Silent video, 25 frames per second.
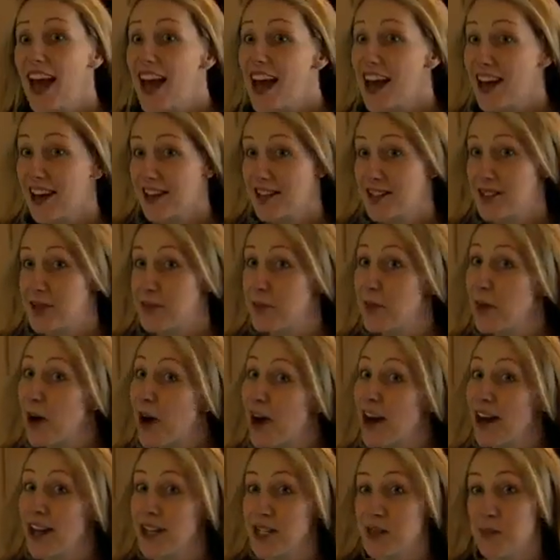Yeah,
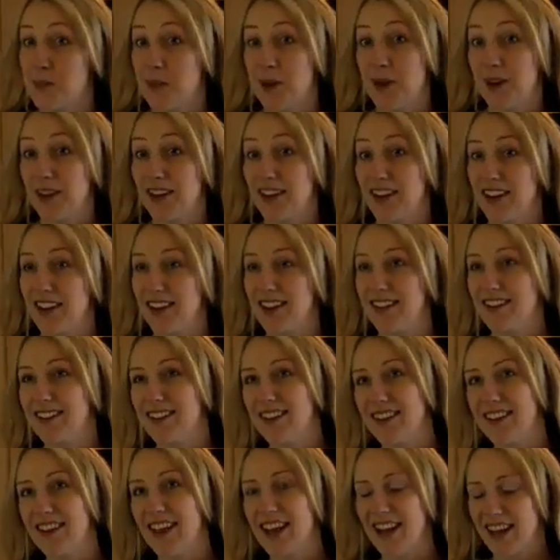surprise, but
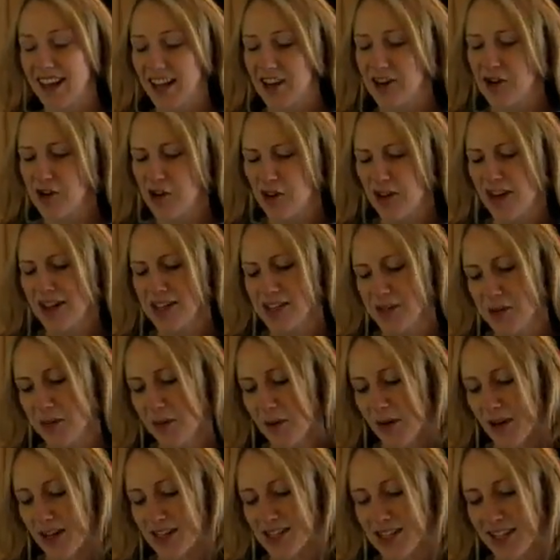then again, not that
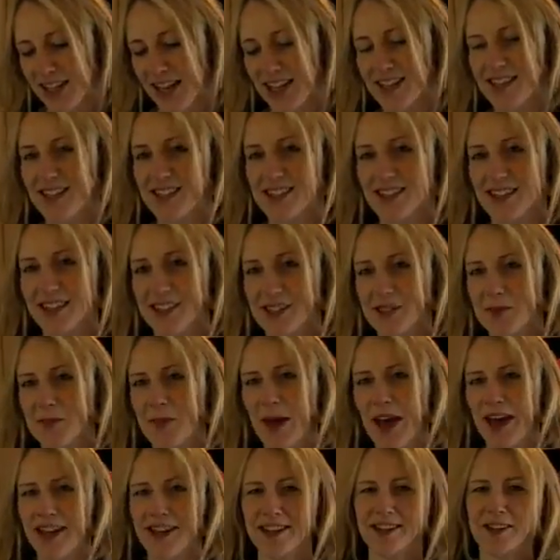surprise. I guess it
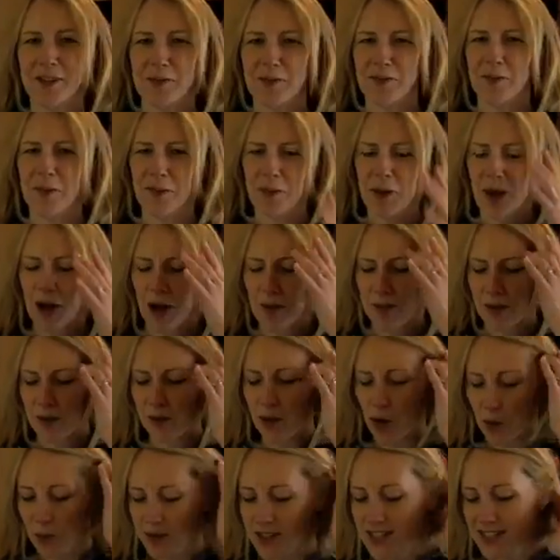depends. You apply a bit
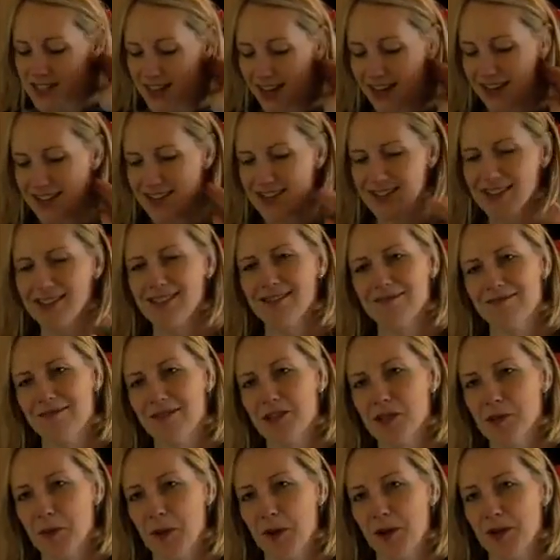of common sense,
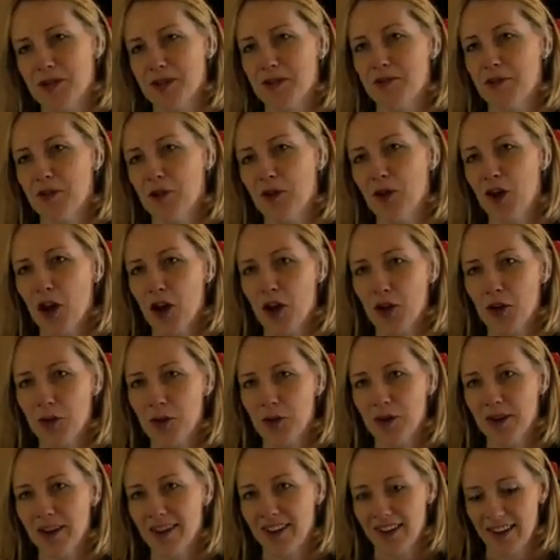I suppose. If you
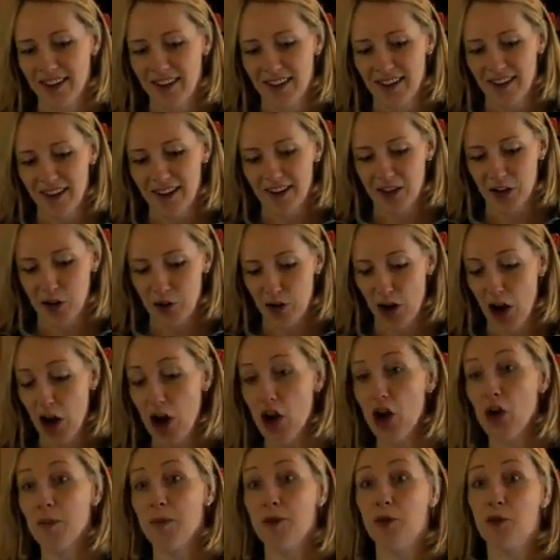know you're at
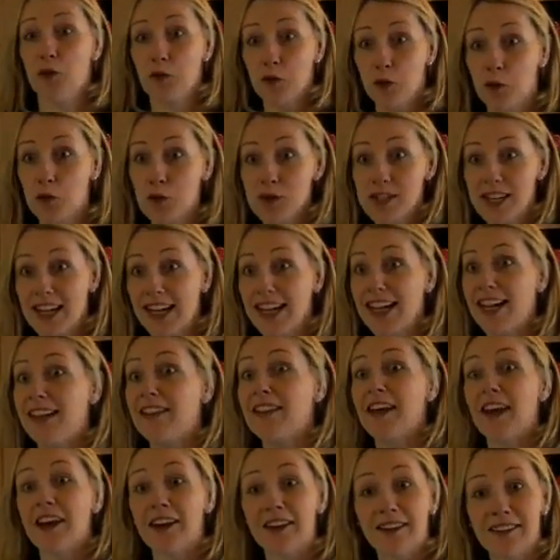home and your floor's
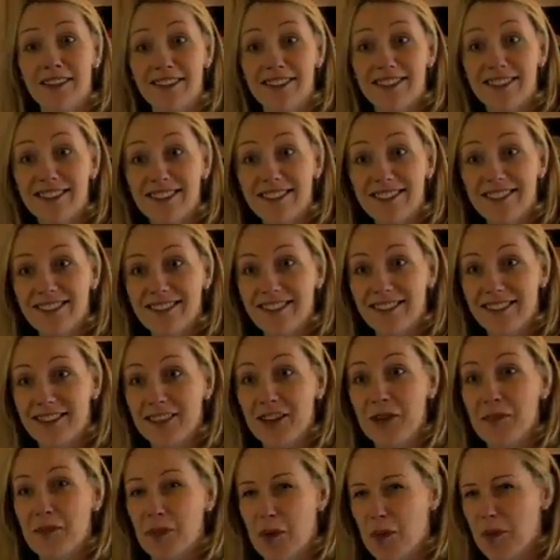clean, then
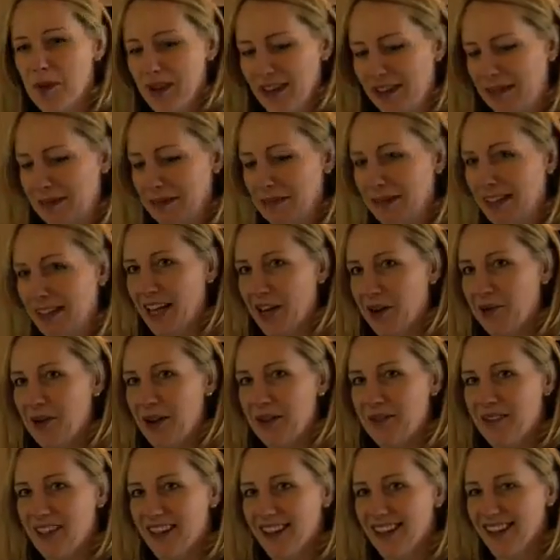you'd probably get
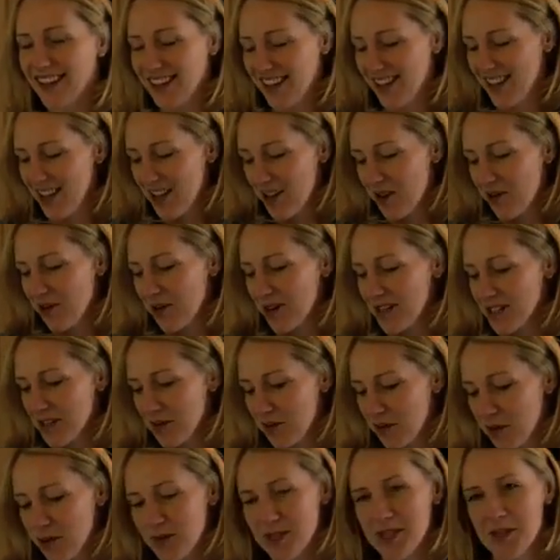away with it. Whereas
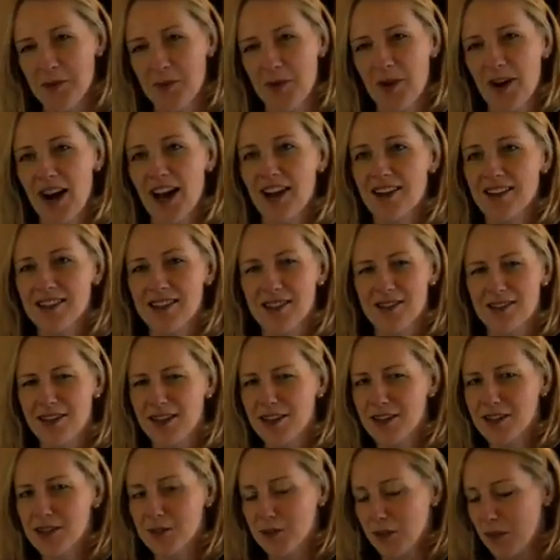if you were somewhere else,
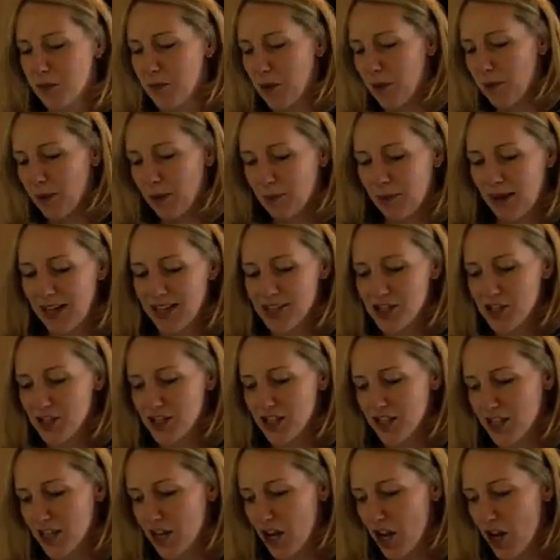you know, somewhere public place
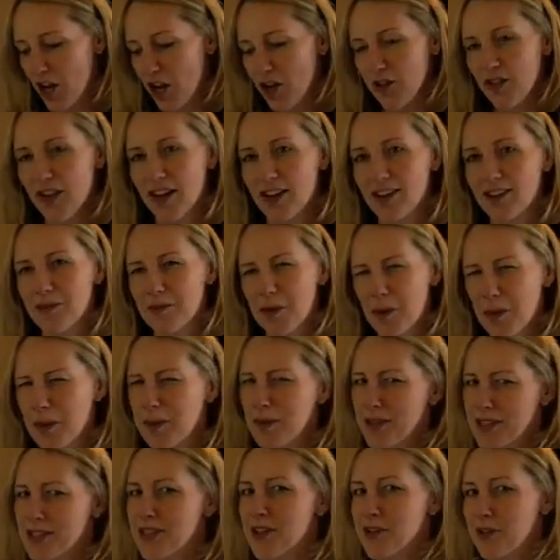you didn't know, then
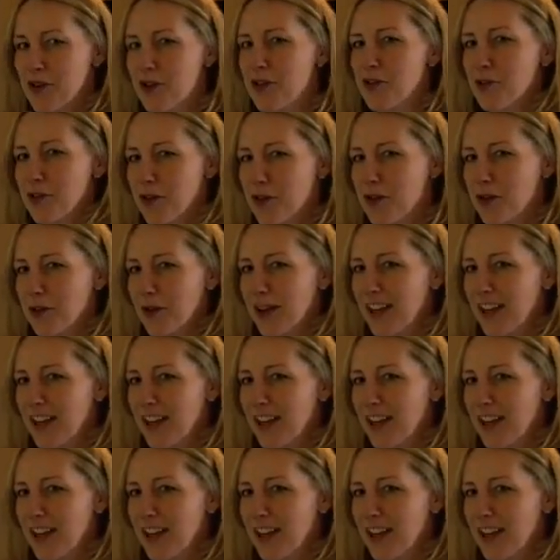probably best to throw the food